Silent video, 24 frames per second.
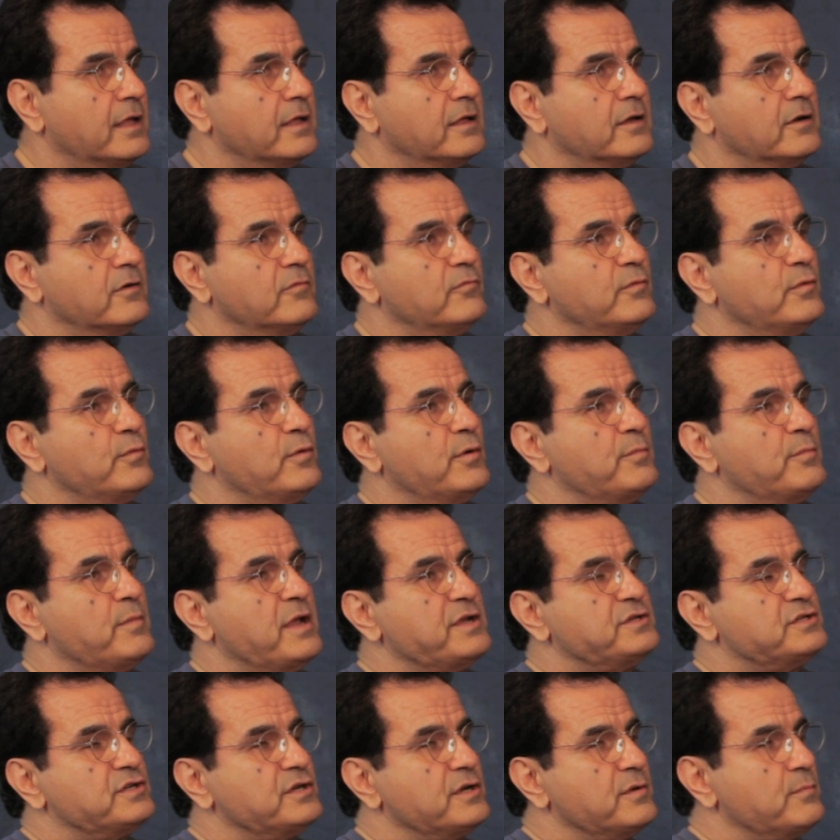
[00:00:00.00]
We were
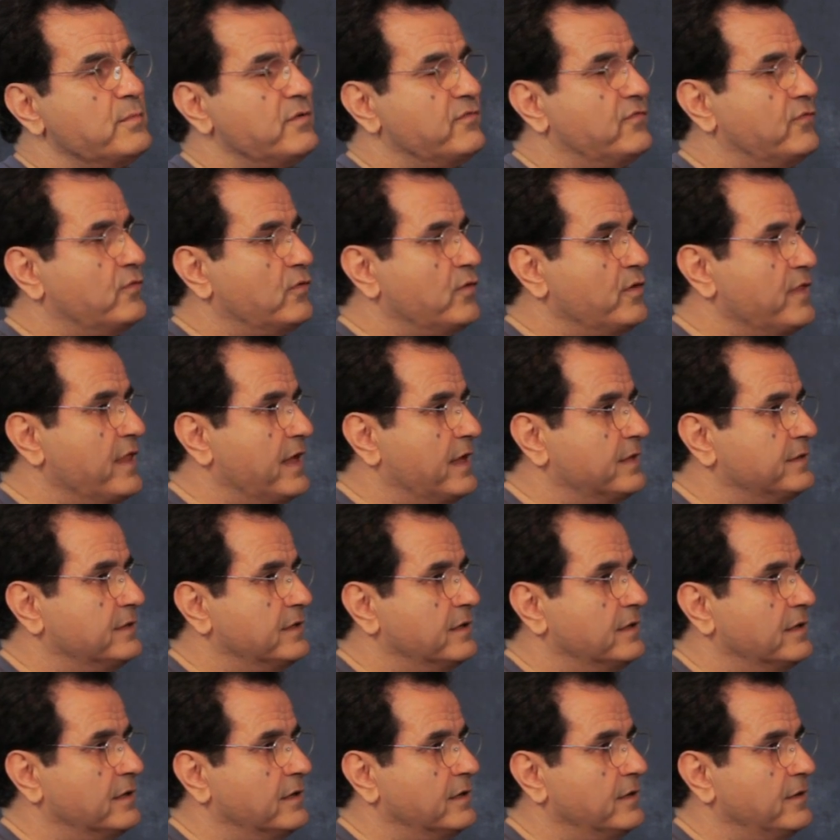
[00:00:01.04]
mentioning before that
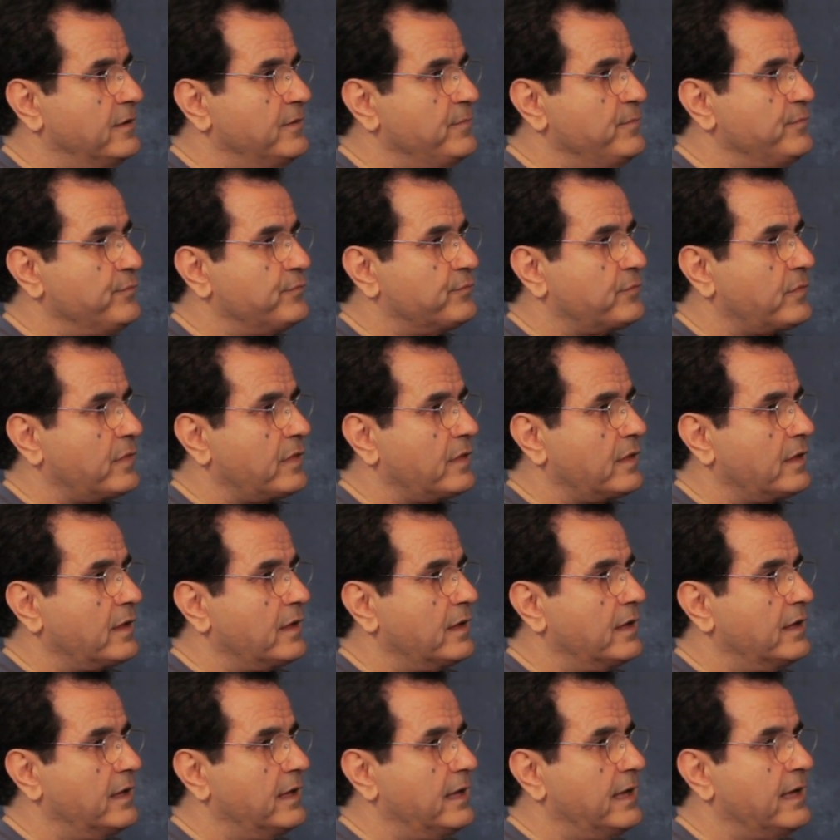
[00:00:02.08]

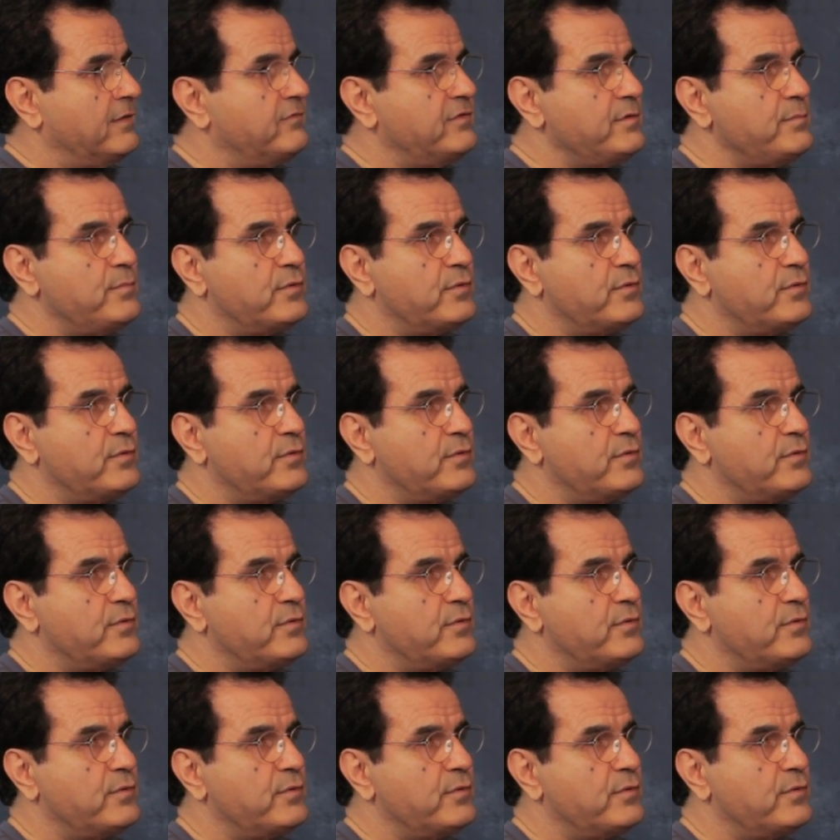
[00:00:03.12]
every